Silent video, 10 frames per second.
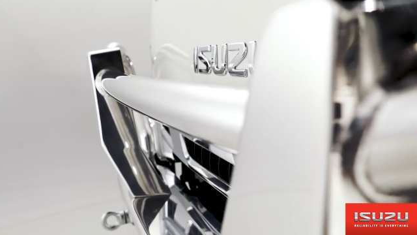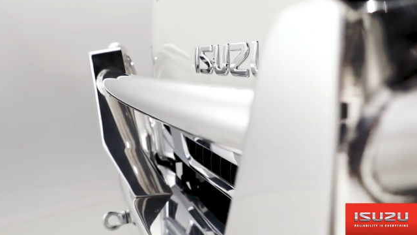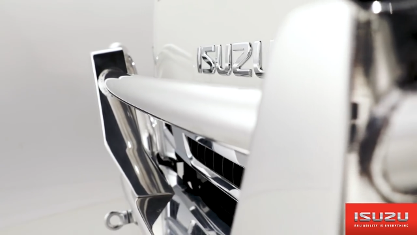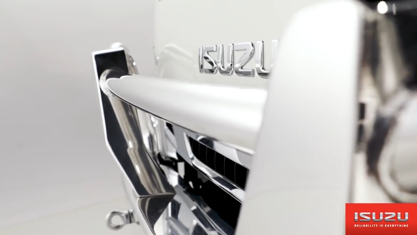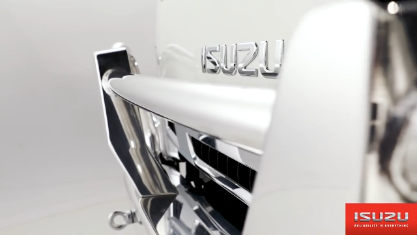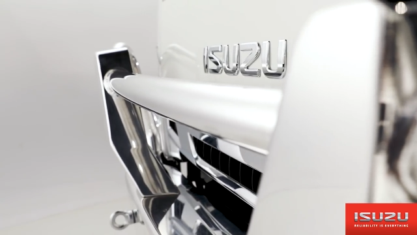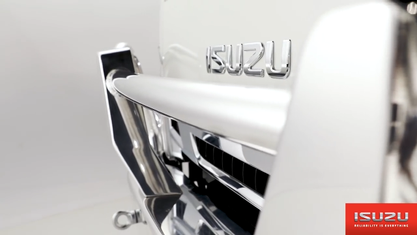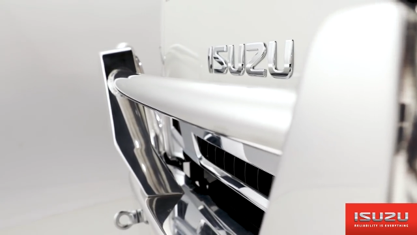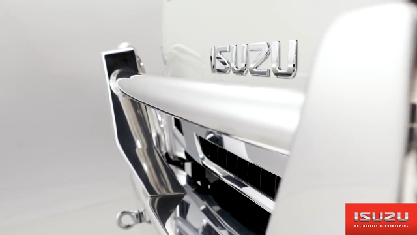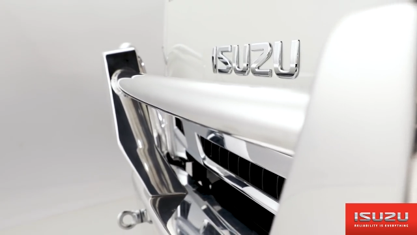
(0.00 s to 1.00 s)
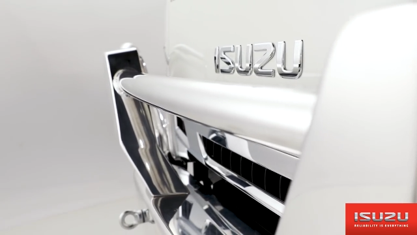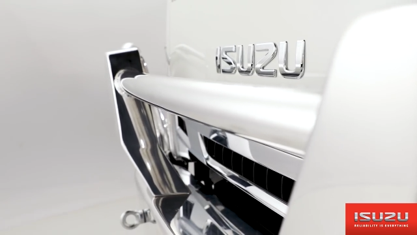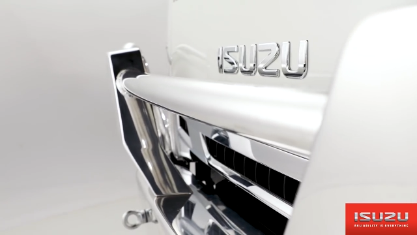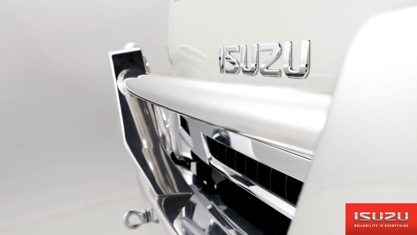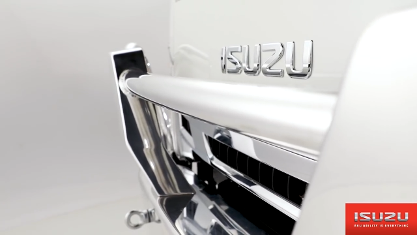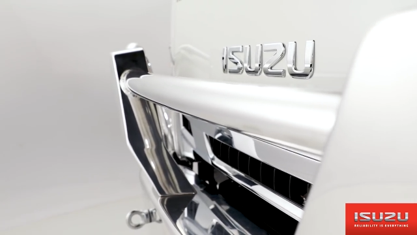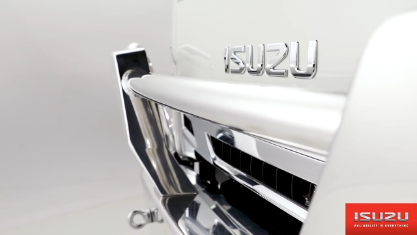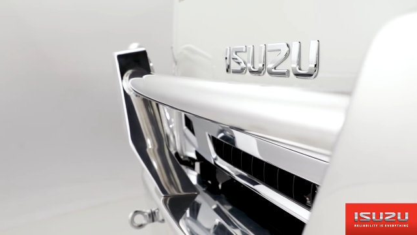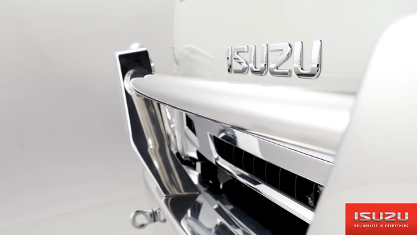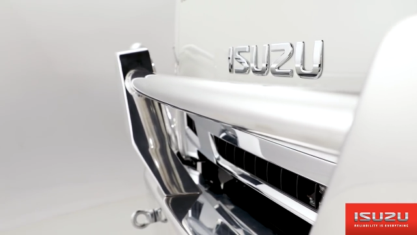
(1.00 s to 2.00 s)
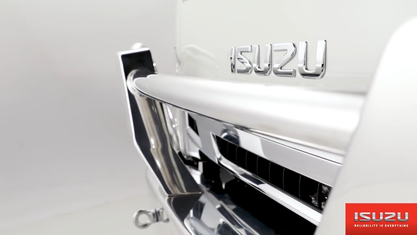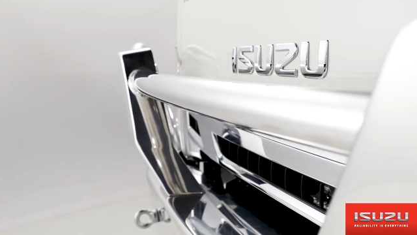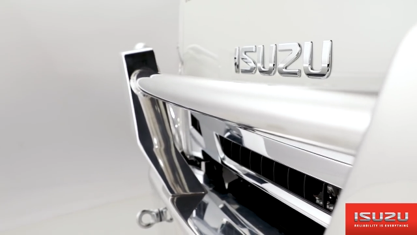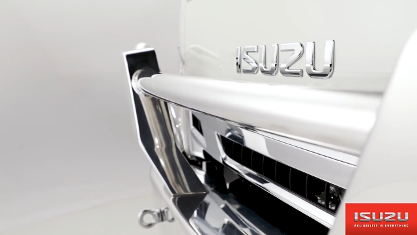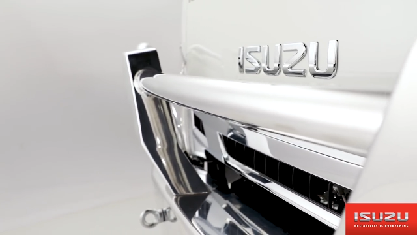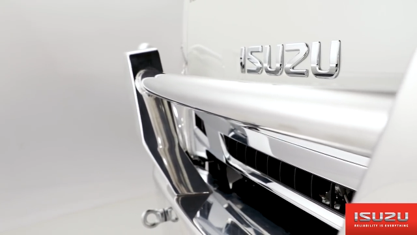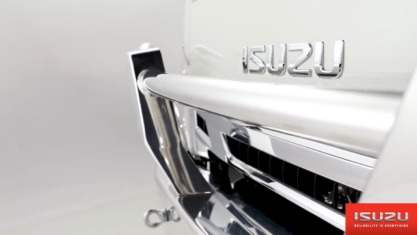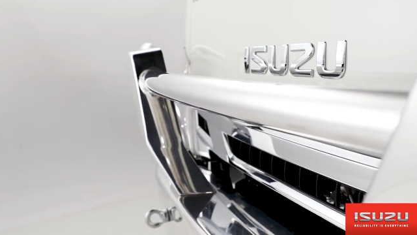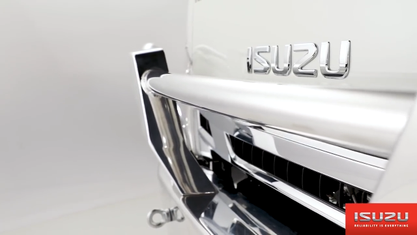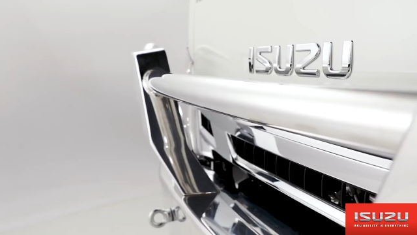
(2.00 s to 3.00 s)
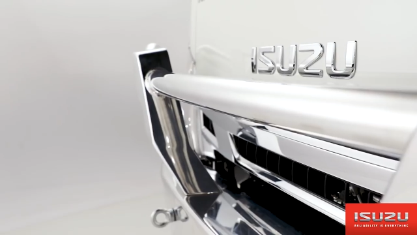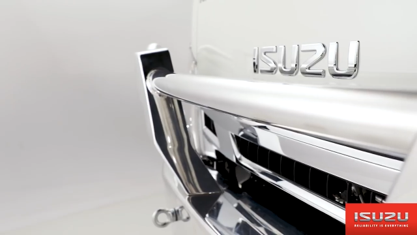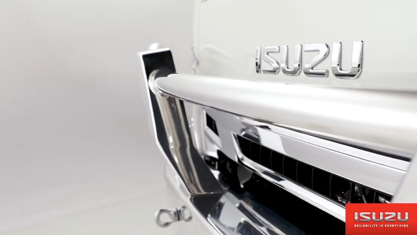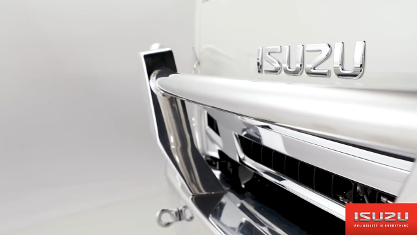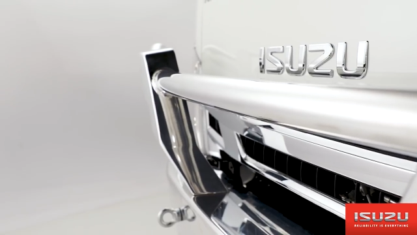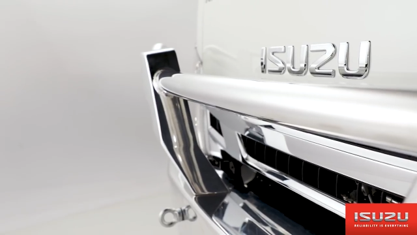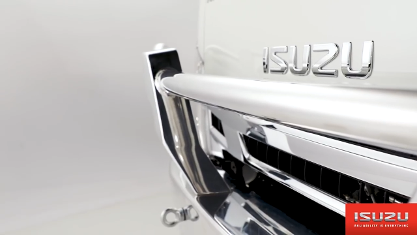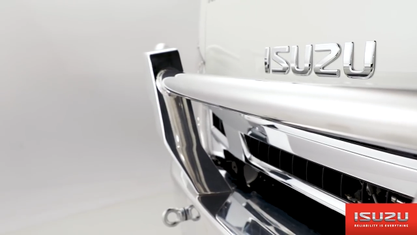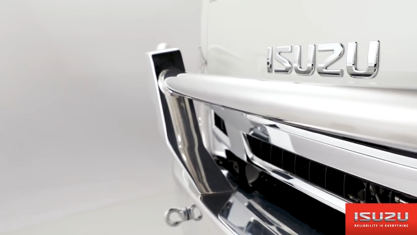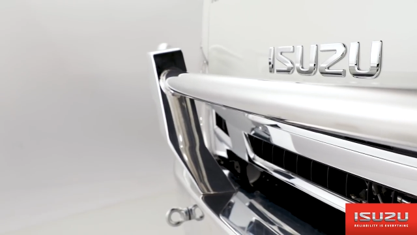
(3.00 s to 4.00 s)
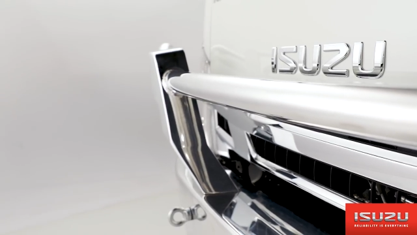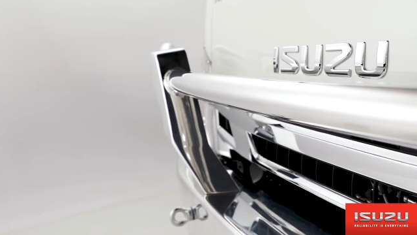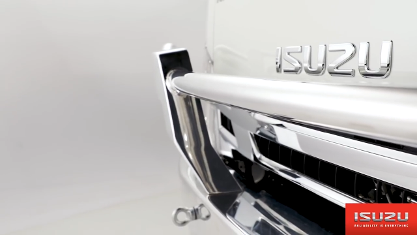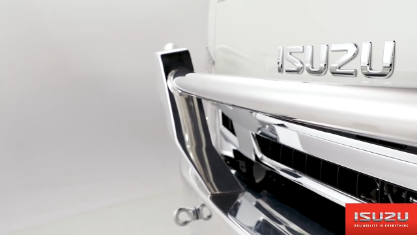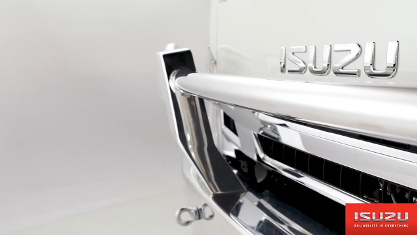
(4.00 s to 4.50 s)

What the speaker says: No face is visible, so there are no lips to read.